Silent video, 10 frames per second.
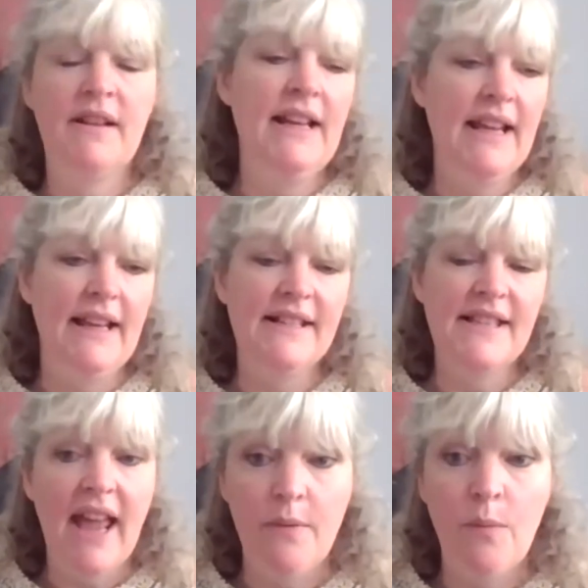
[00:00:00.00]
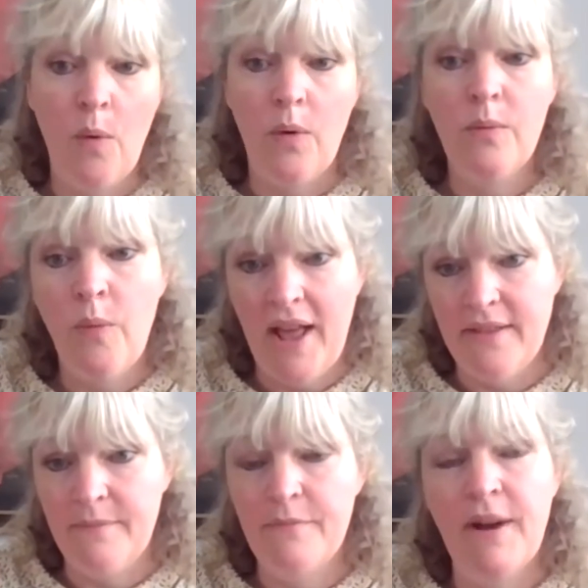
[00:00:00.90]
clearly state where
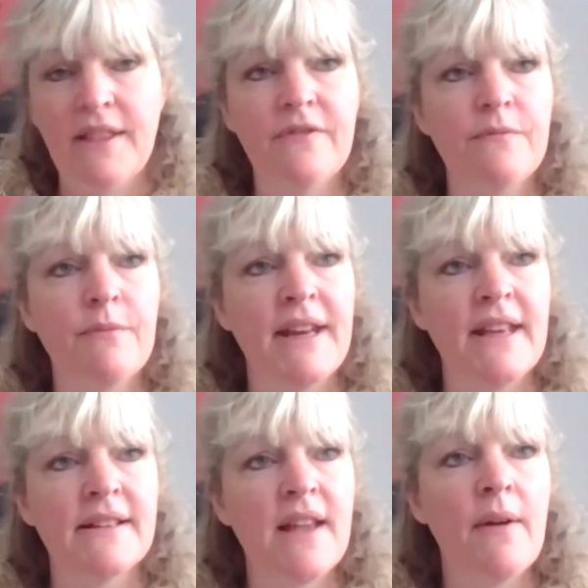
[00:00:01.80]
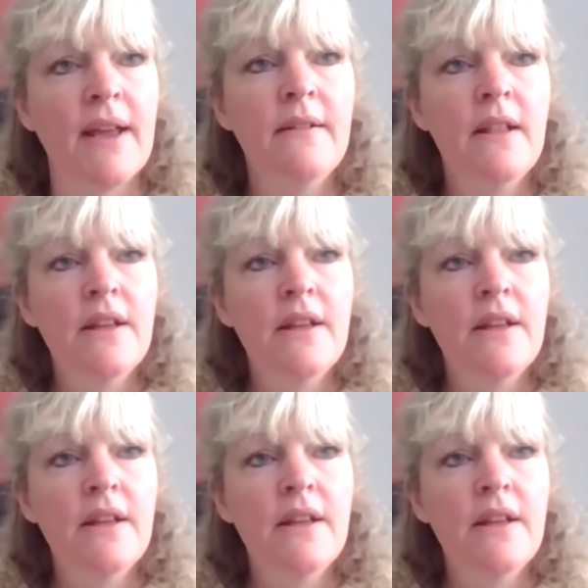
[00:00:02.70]
the money is going.